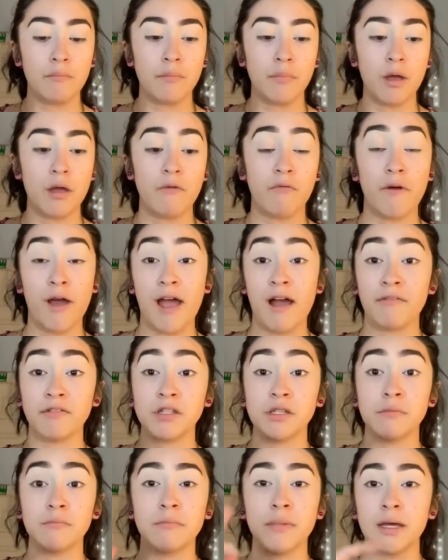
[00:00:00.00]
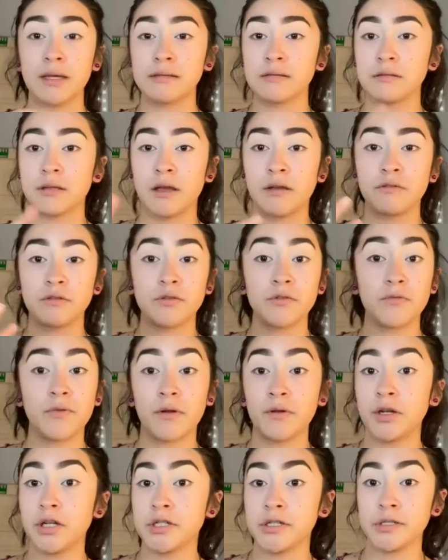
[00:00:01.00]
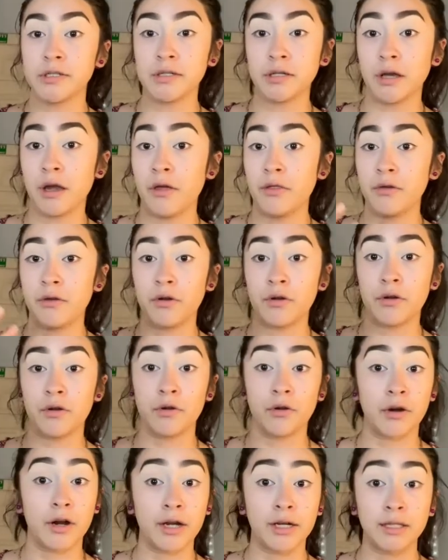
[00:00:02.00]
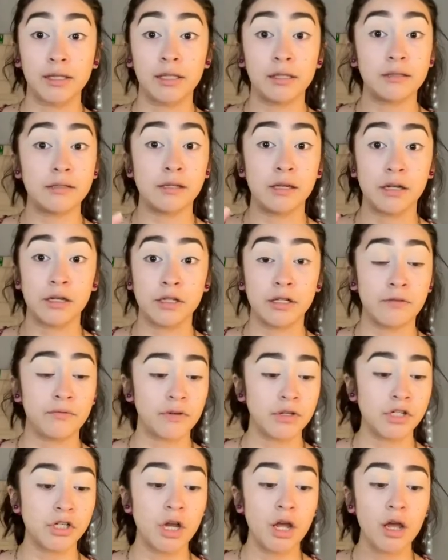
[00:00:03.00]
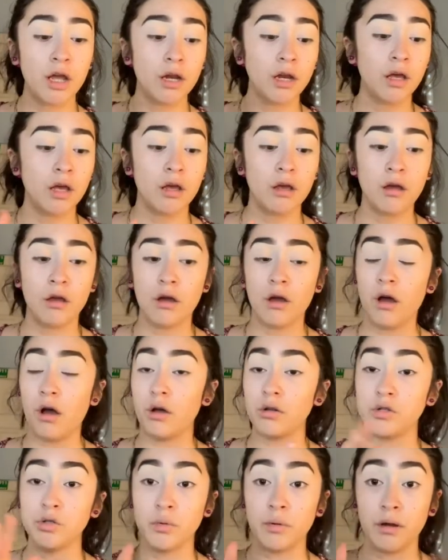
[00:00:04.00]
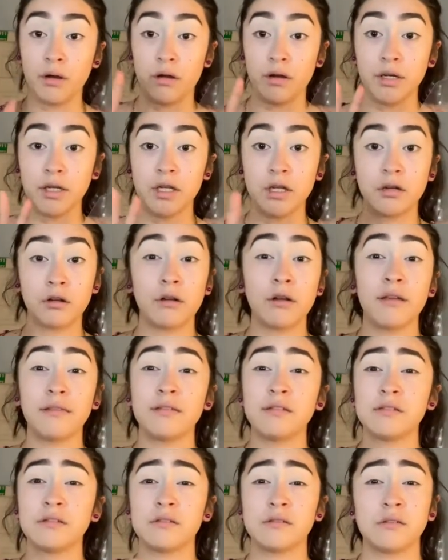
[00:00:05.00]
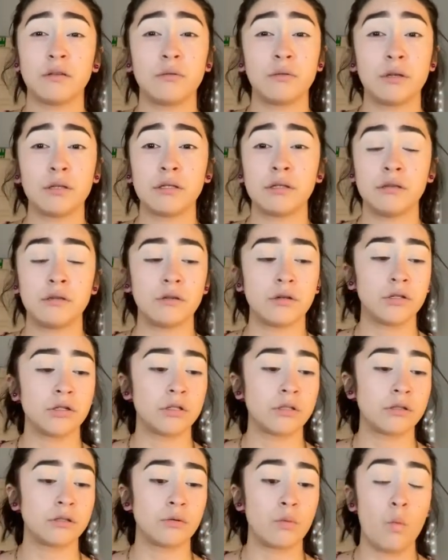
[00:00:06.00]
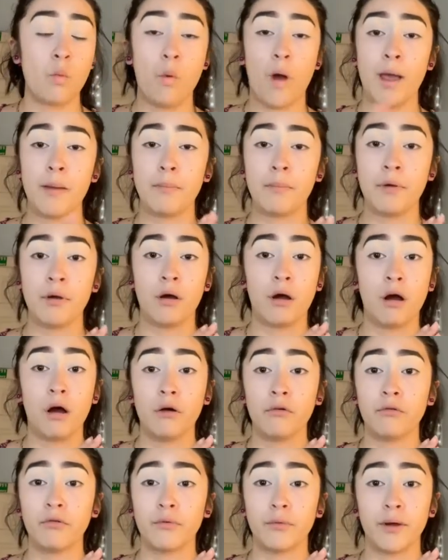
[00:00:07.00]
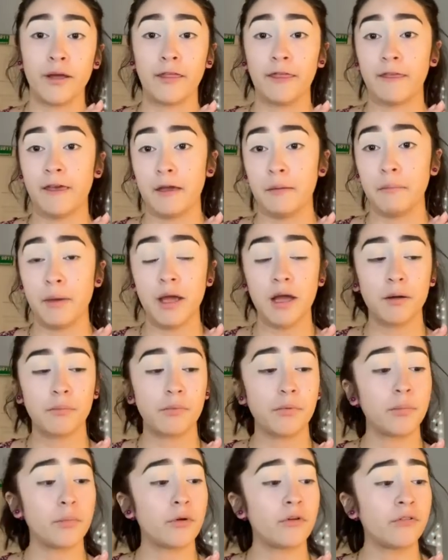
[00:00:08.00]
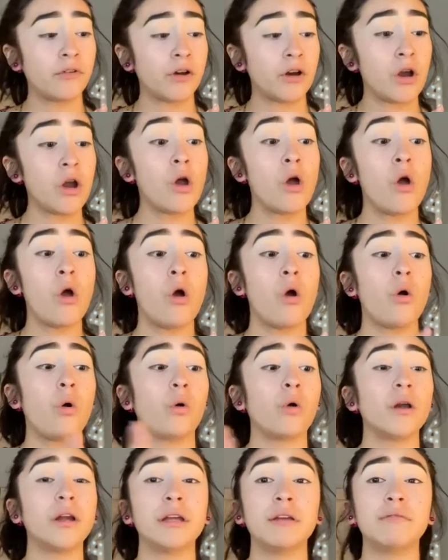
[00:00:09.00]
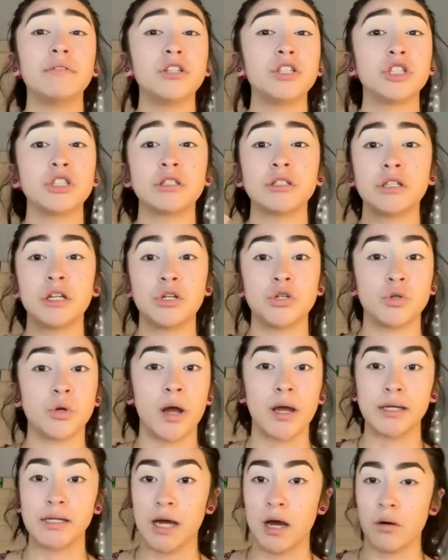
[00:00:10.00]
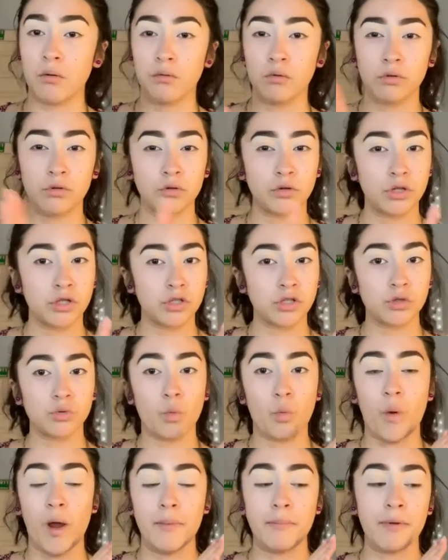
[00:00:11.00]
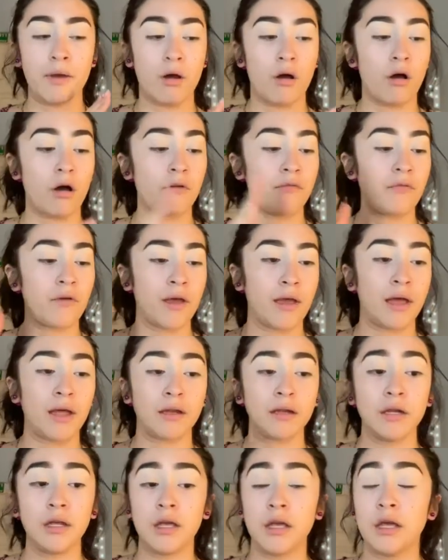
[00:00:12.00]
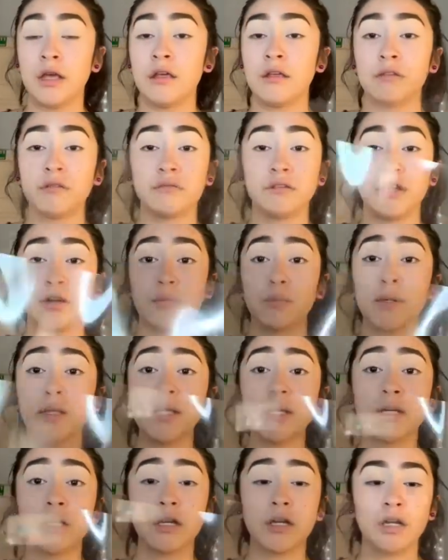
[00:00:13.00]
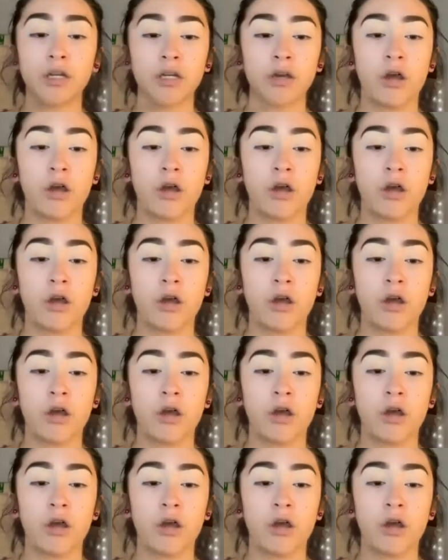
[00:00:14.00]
If I have to mix like 2 foundations together or anything to get a different shade, I'll do it on here. And this is so easy. You can just wipe it off with a makeup remover or even just a dry towel. You can just wipe it off, and they're really good.